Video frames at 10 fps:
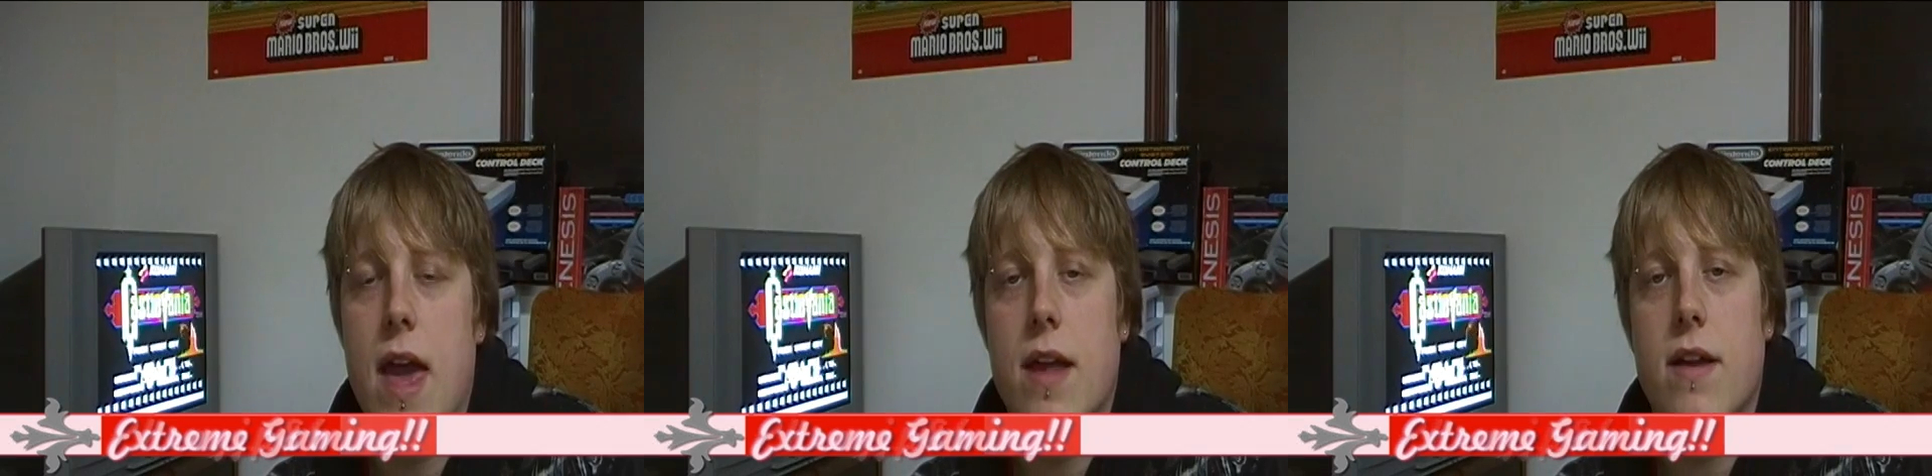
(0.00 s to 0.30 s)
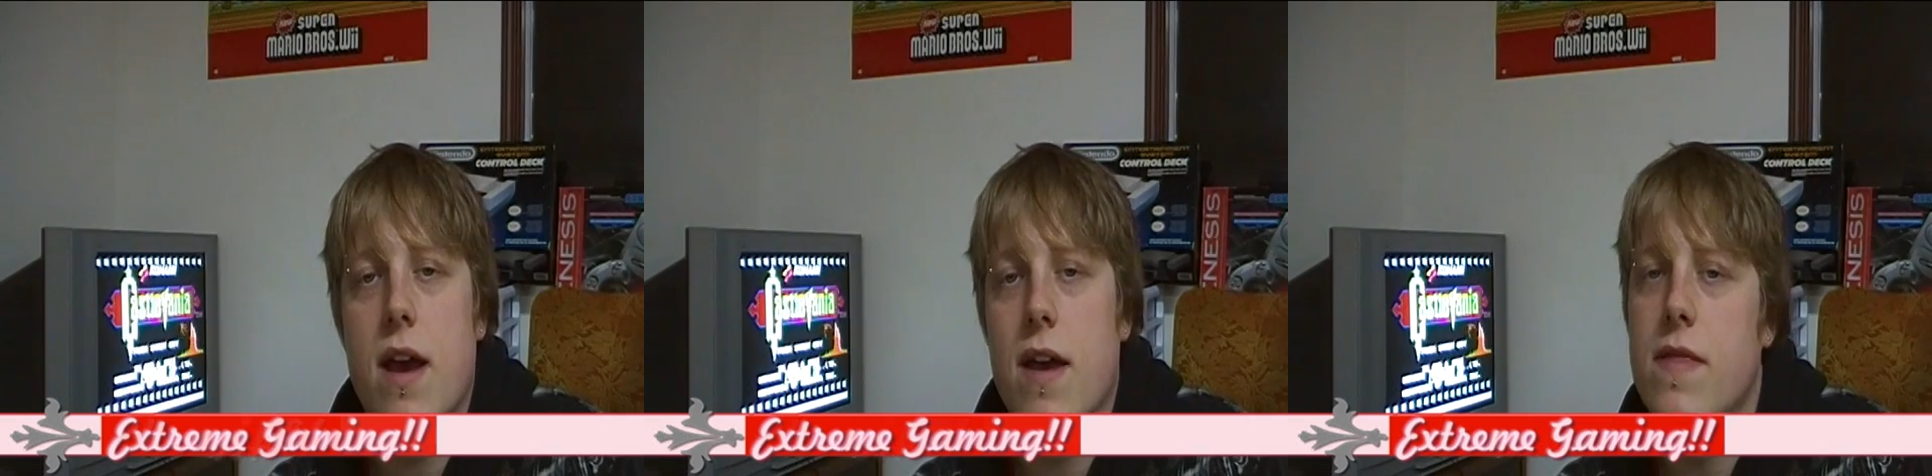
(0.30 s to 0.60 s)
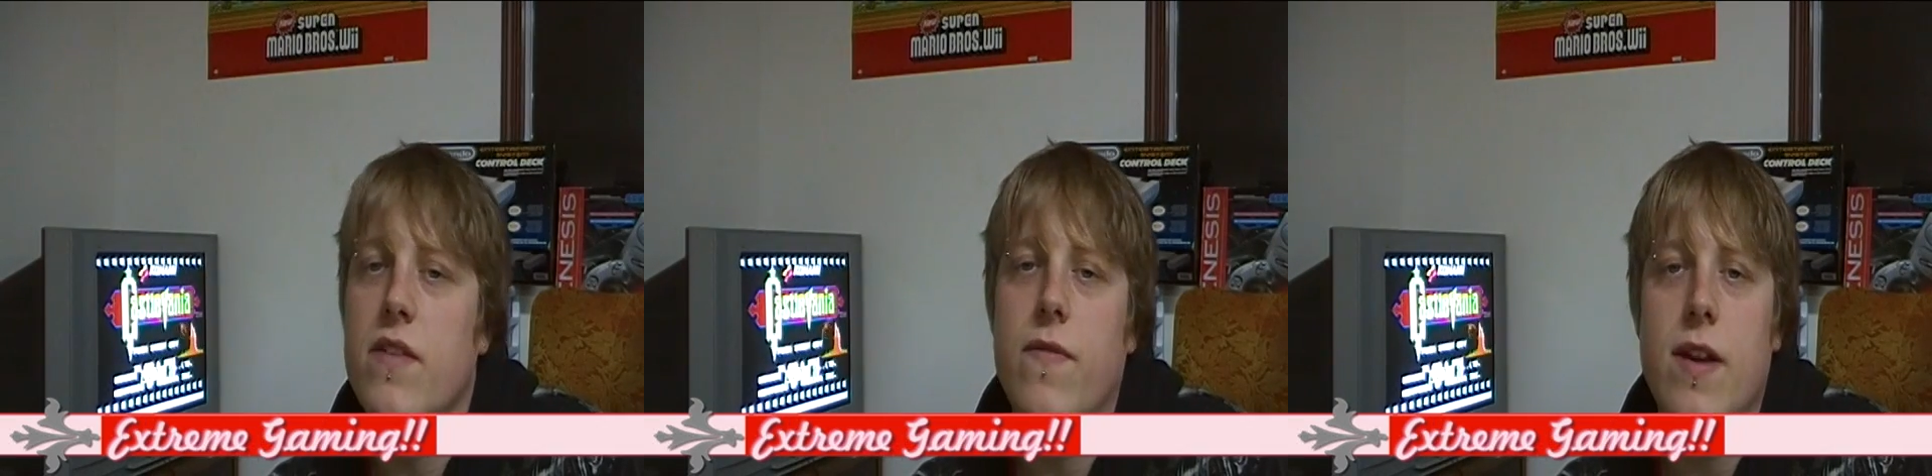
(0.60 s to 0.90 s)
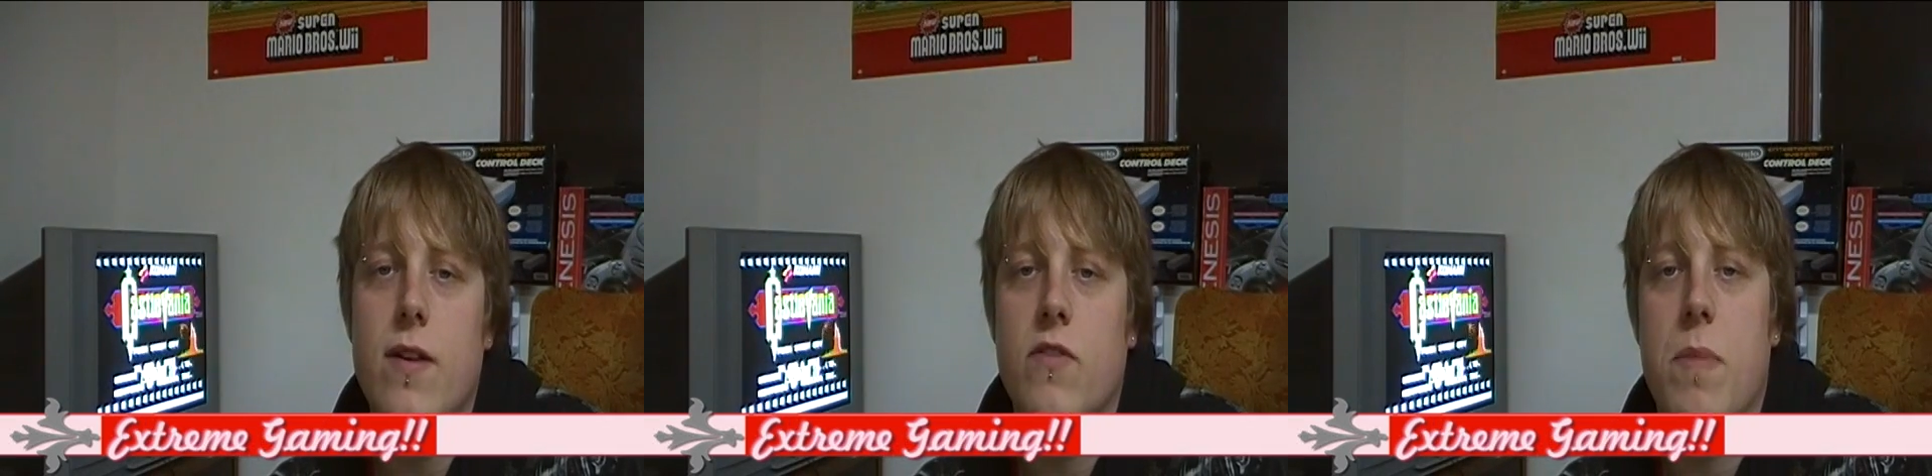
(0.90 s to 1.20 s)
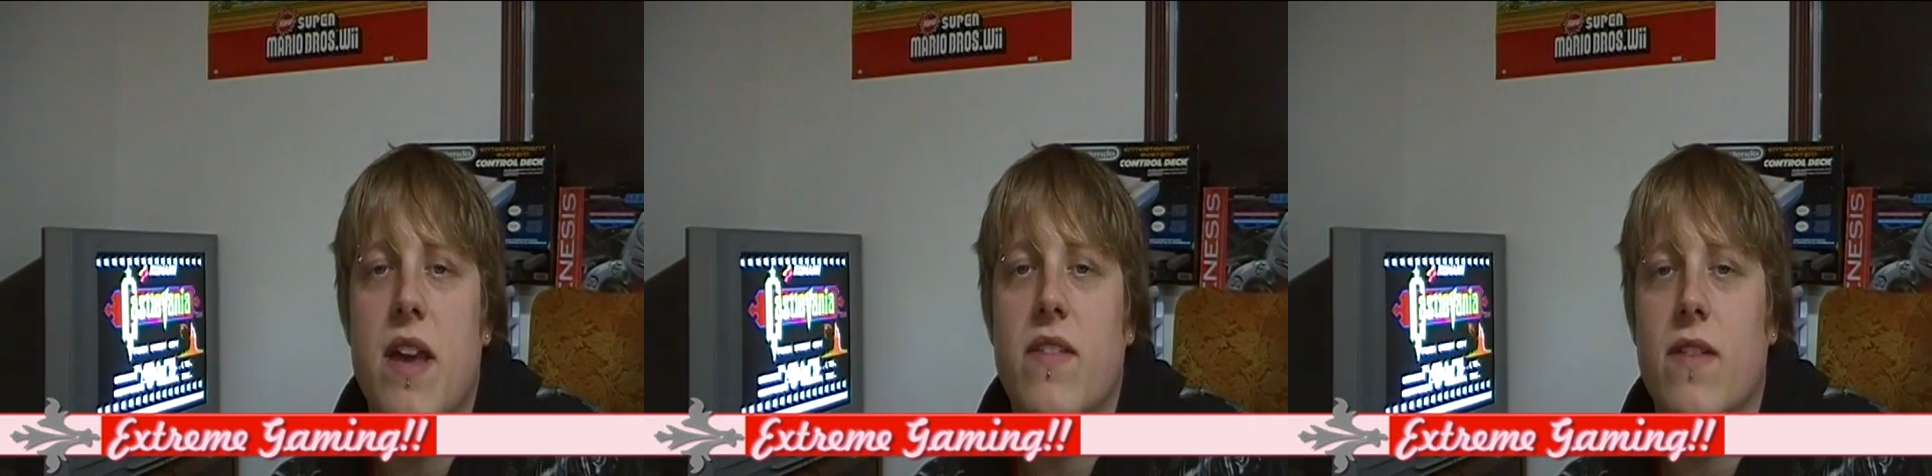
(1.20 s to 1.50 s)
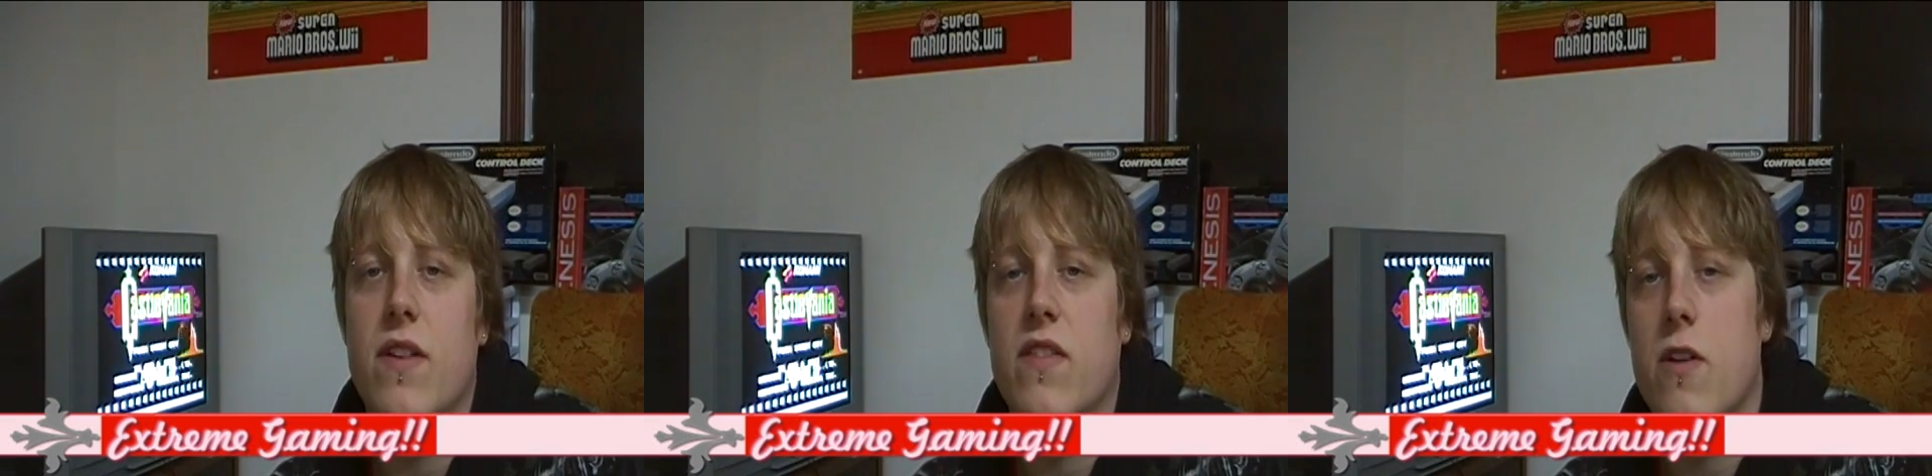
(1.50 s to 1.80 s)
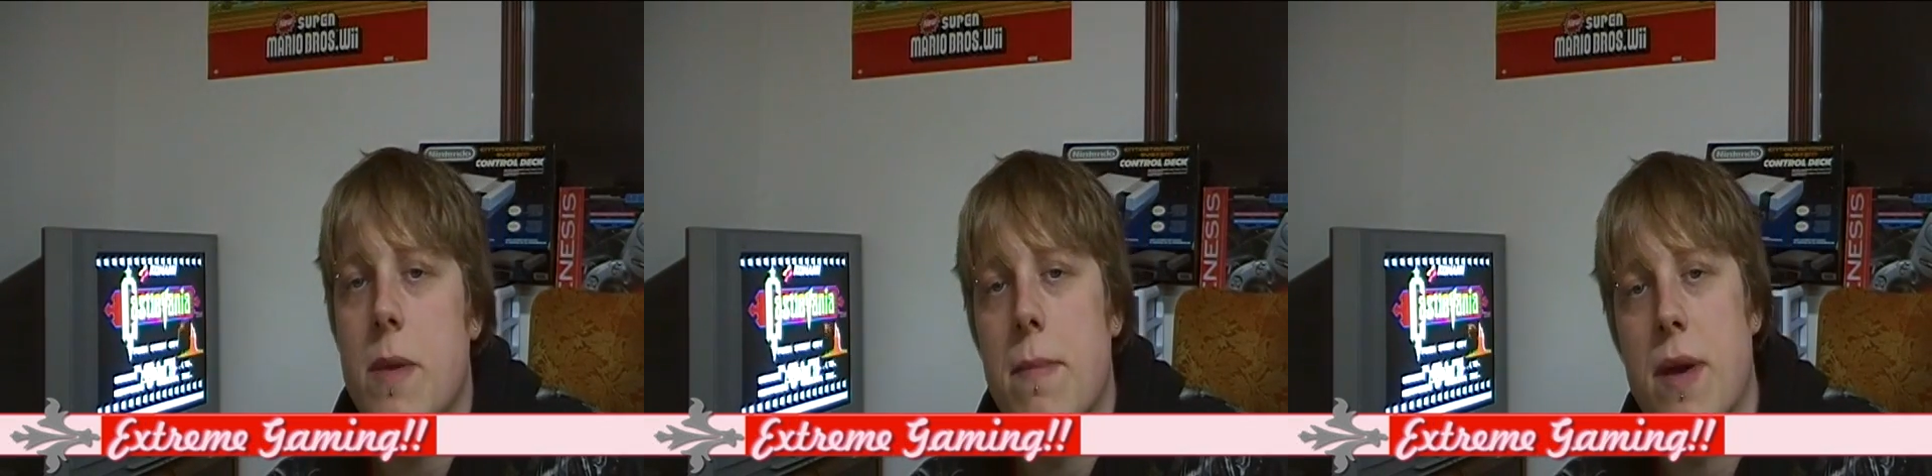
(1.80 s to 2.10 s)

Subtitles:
and this video is basically just going to be a